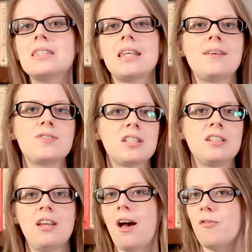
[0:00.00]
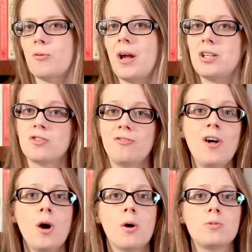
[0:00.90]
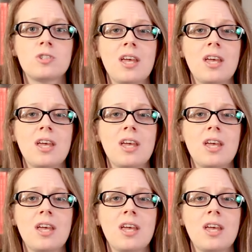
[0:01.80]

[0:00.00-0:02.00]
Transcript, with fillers: slaves didn't have the right to vote